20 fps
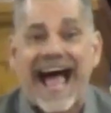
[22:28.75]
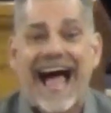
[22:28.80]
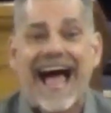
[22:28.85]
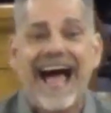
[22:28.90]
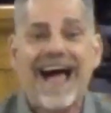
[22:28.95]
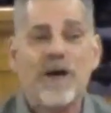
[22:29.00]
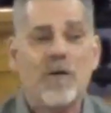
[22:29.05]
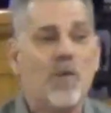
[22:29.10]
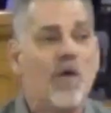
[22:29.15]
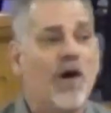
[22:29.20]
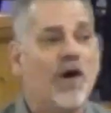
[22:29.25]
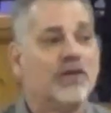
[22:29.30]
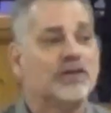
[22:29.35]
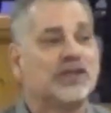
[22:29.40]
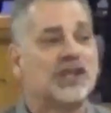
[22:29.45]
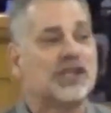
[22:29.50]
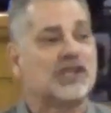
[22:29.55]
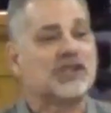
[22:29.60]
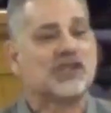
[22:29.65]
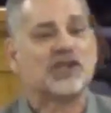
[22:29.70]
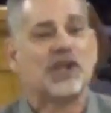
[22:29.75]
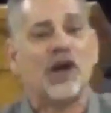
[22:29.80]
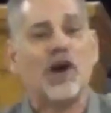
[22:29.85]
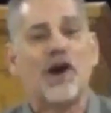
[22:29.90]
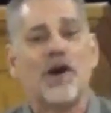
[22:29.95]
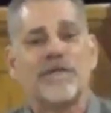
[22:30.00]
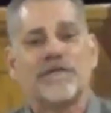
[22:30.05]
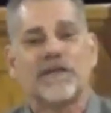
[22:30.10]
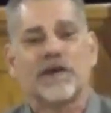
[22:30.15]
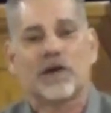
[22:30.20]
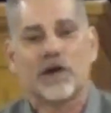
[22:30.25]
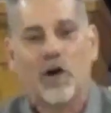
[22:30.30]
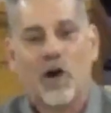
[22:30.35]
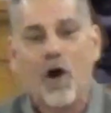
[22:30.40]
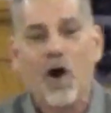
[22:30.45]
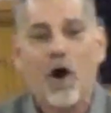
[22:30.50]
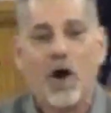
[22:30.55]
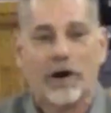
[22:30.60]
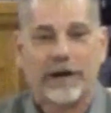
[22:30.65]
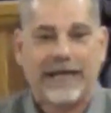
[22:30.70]
I want to serve the
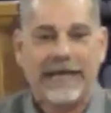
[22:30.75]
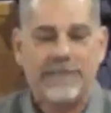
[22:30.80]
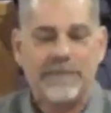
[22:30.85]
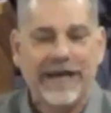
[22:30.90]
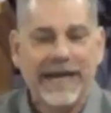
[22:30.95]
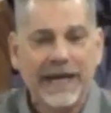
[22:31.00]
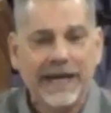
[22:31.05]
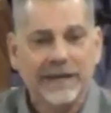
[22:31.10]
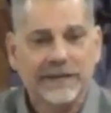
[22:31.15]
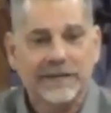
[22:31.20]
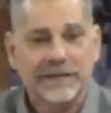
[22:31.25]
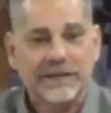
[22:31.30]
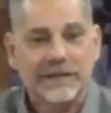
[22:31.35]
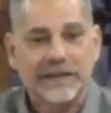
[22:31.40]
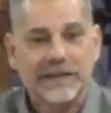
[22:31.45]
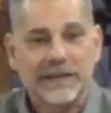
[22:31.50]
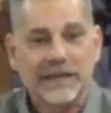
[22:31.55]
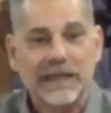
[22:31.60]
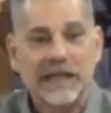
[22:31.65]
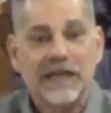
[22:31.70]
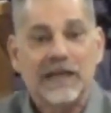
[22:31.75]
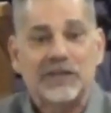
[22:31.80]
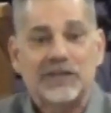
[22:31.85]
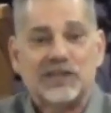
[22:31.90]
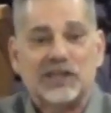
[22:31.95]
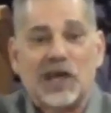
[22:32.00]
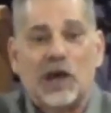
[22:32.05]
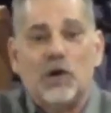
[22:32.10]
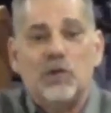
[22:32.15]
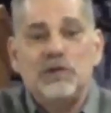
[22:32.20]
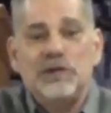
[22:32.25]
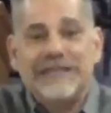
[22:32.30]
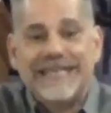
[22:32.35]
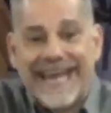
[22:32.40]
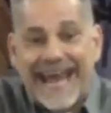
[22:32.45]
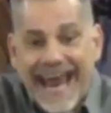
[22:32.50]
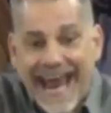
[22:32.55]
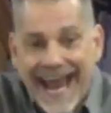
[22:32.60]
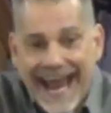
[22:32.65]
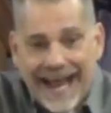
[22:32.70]
Lord. Amen? So
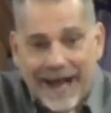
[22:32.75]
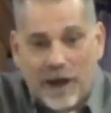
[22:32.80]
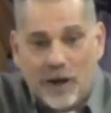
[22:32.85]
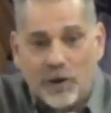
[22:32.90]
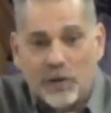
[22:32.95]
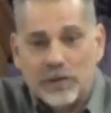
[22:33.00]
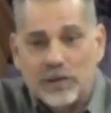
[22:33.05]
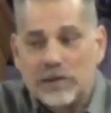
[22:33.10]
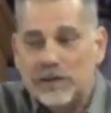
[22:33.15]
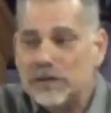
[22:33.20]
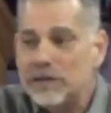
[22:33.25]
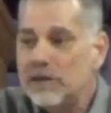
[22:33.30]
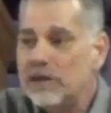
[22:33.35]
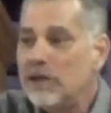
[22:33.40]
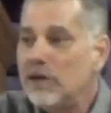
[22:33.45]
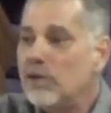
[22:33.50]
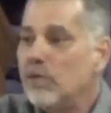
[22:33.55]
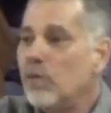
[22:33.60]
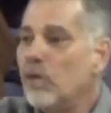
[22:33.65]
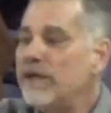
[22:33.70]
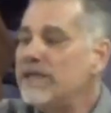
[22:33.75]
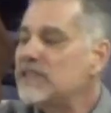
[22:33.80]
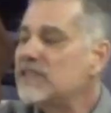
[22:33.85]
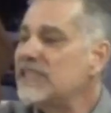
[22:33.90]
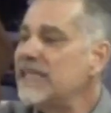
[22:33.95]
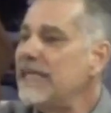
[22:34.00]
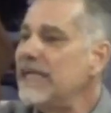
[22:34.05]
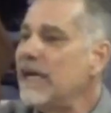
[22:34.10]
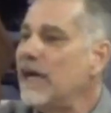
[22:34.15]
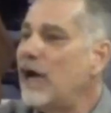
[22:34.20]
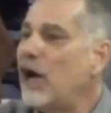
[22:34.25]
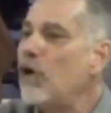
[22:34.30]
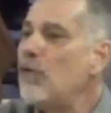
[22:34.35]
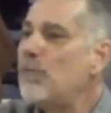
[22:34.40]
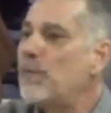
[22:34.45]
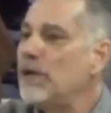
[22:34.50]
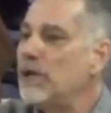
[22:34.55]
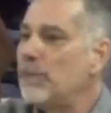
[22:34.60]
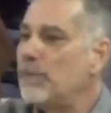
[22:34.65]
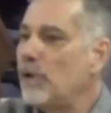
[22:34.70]
now we see a
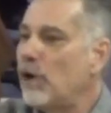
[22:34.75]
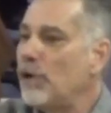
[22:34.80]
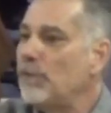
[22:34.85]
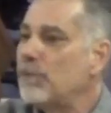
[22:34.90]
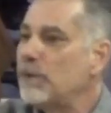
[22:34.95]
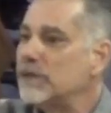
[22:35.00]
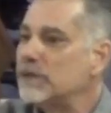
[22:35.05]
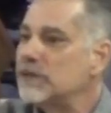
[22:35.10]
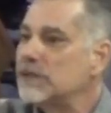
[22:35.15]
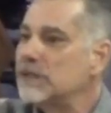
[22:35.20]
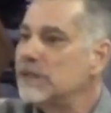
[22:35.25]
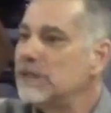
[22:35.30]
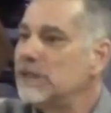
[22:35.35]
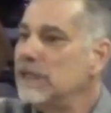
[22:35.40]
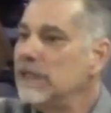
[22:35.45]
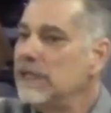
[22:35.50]
hope and a purpose